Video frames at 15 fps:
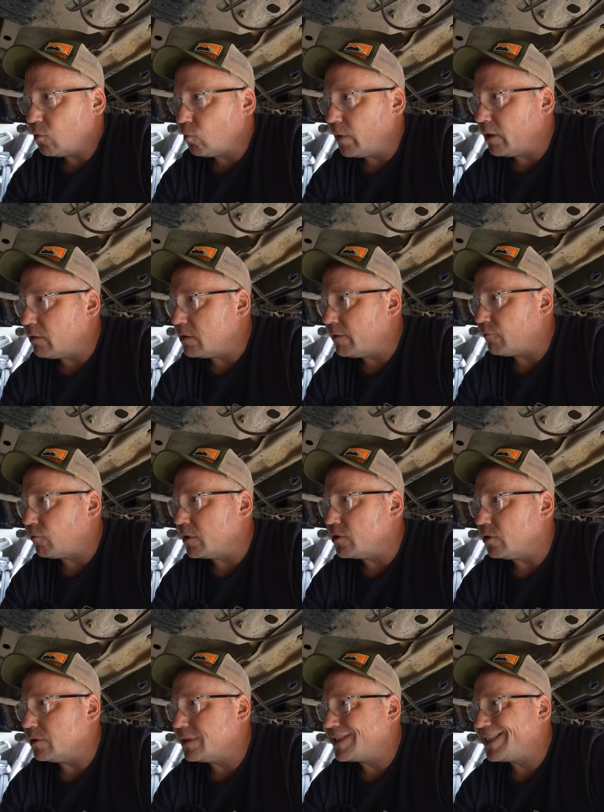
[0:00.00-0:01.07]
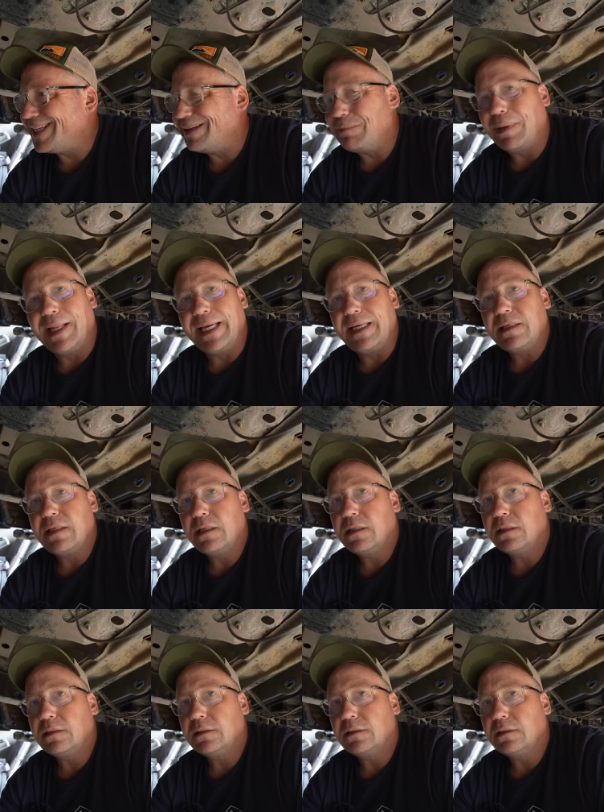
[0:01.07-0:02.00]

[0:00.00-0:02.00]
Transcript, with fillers: rear differential skid plate.